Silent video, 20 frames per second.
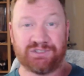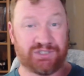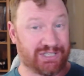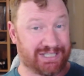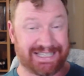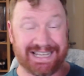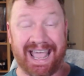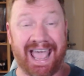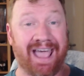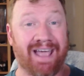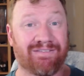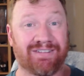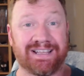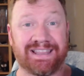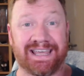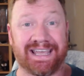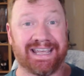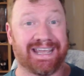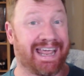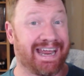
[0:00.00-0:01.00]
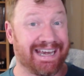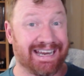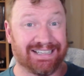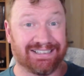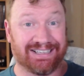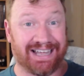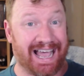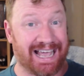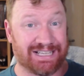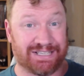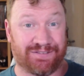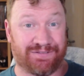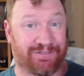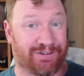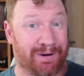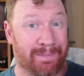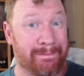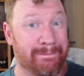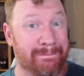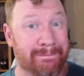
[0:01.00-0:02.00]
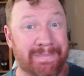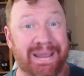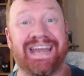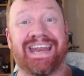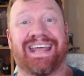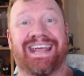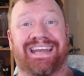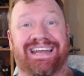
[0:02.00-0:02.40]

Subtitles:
just everything, and it lasts for a minute.